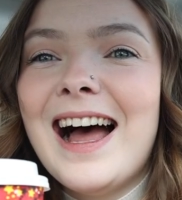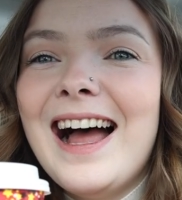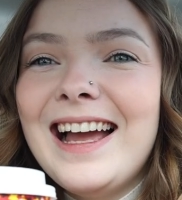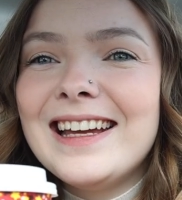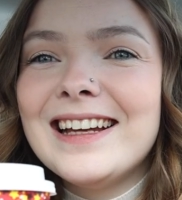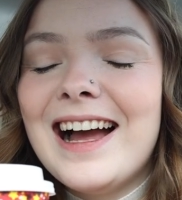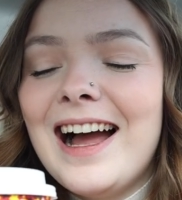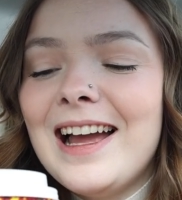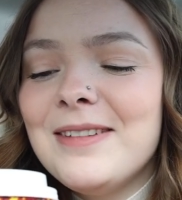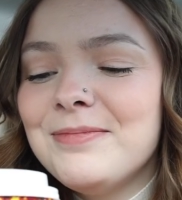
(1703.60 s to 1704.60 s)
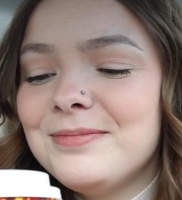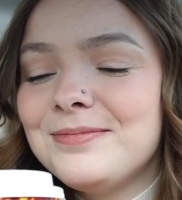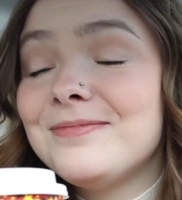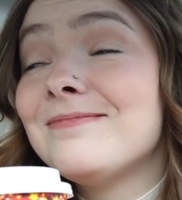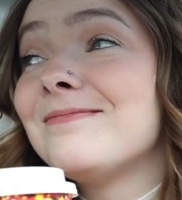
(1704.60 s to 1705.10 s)
Hi, I'm
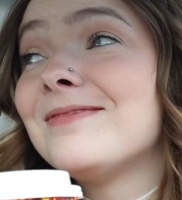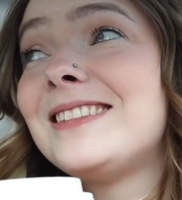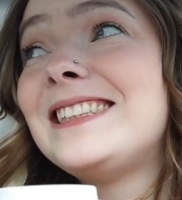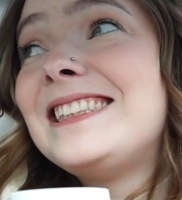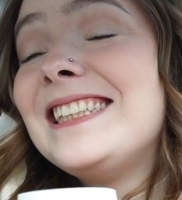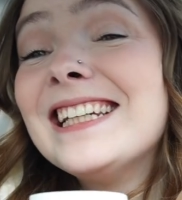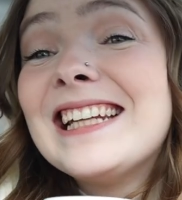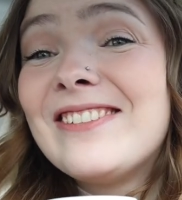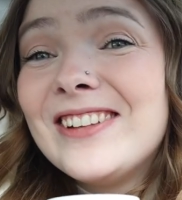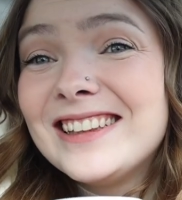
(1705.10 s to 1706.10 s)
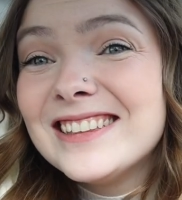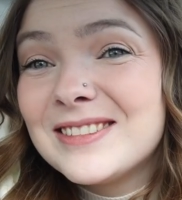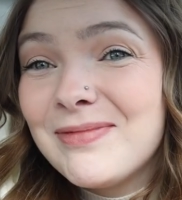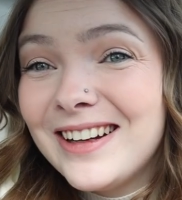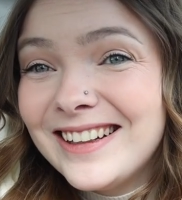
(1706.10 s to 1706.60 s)
DNFing
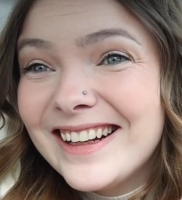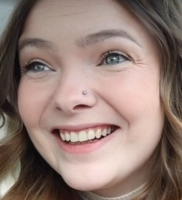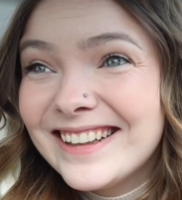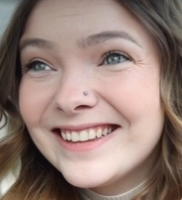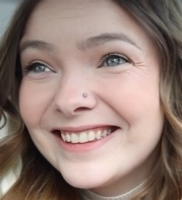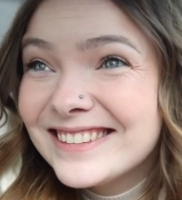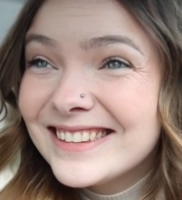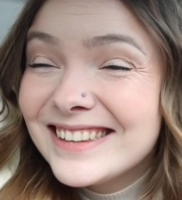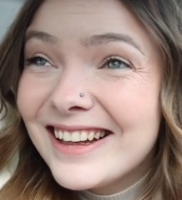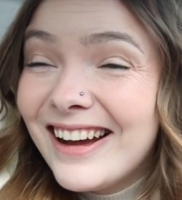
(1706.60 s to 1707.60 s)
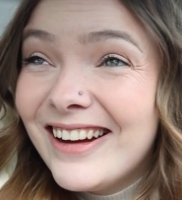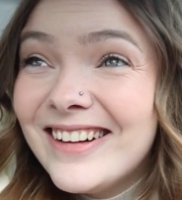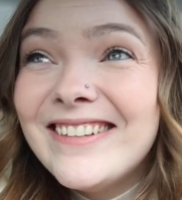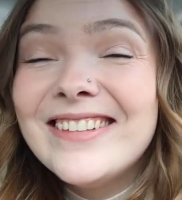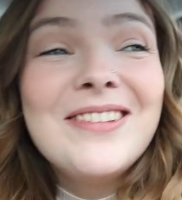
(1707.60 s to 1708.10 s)
this book.
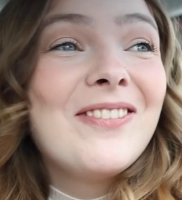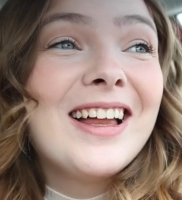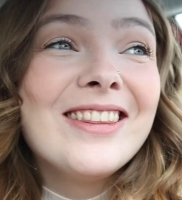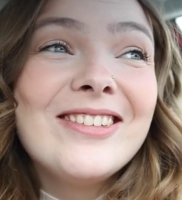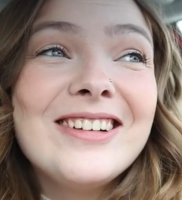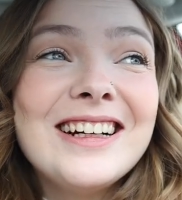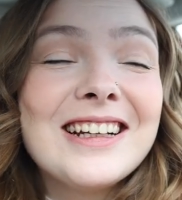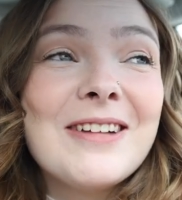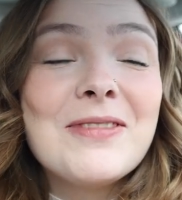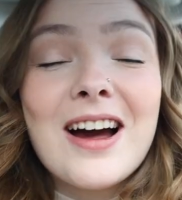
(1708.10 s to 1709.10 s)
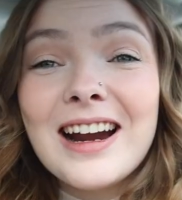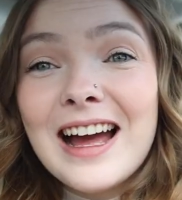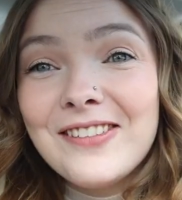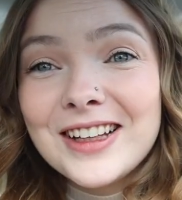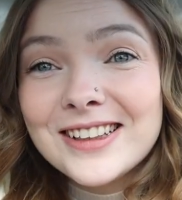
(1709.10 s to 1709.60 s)
Oh my lord, I'm not
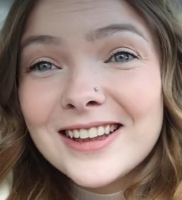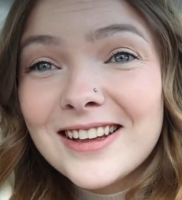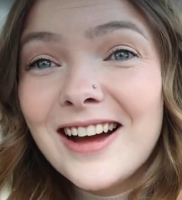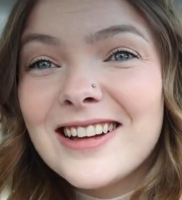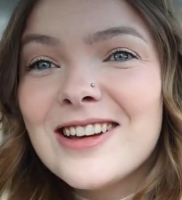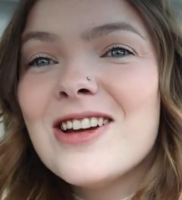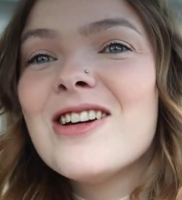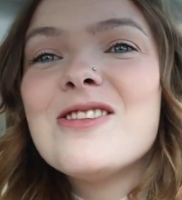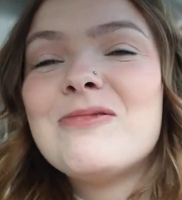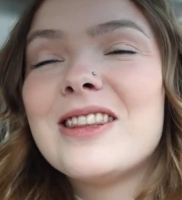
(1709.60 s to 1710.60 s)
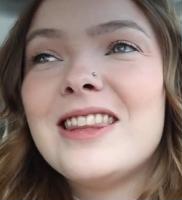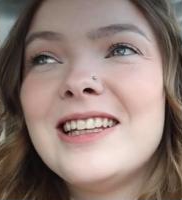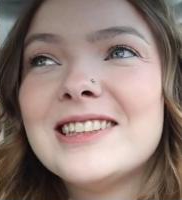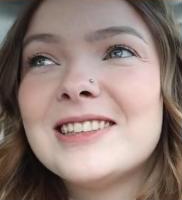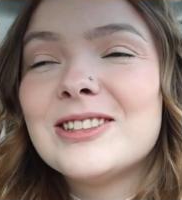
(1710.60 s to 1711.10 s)
having good luck with
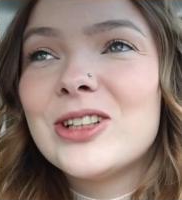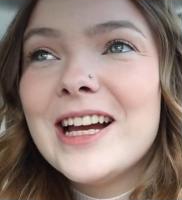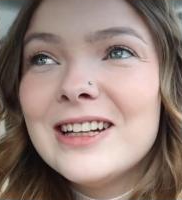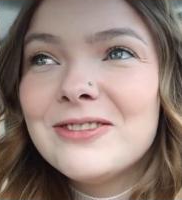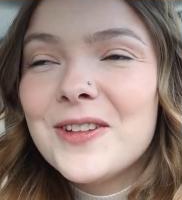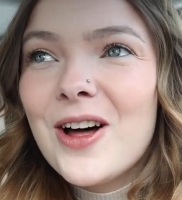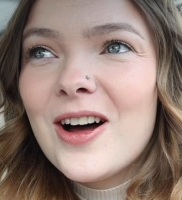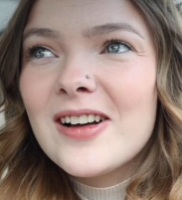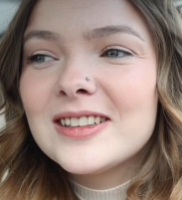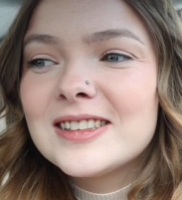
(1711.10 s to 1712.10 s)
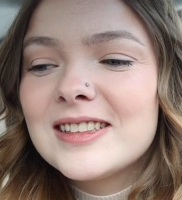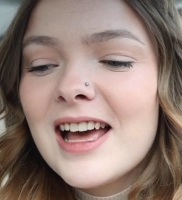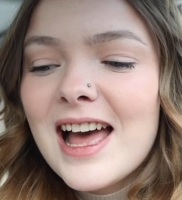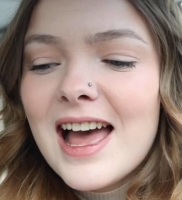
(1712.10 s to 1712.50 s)
these dragon vlogs.